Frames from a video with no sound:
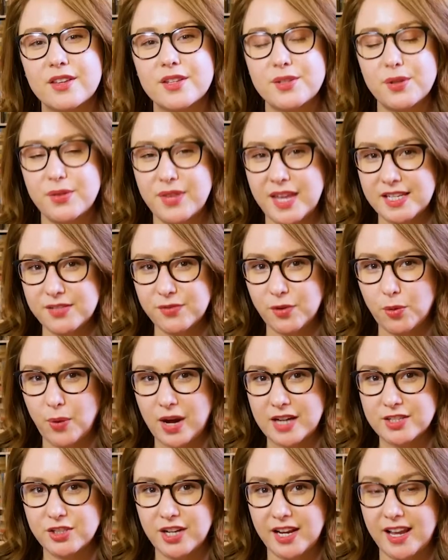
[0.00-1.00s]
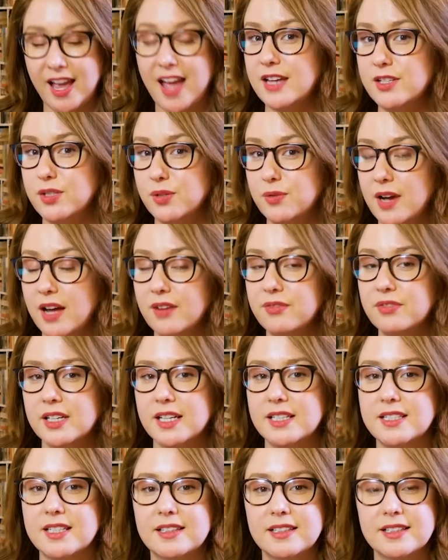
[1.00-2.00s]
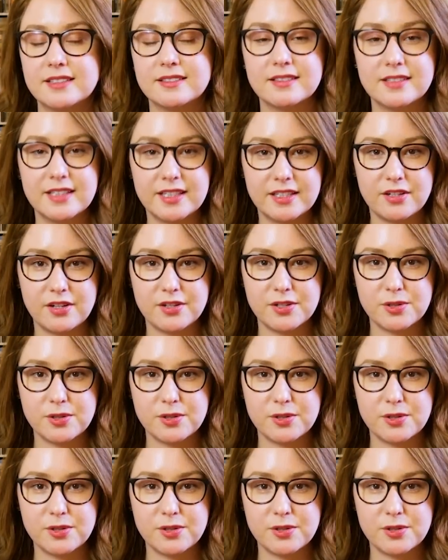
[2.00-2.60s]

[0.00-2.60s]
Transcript: So thanks for watching, and do not forget to click the link in our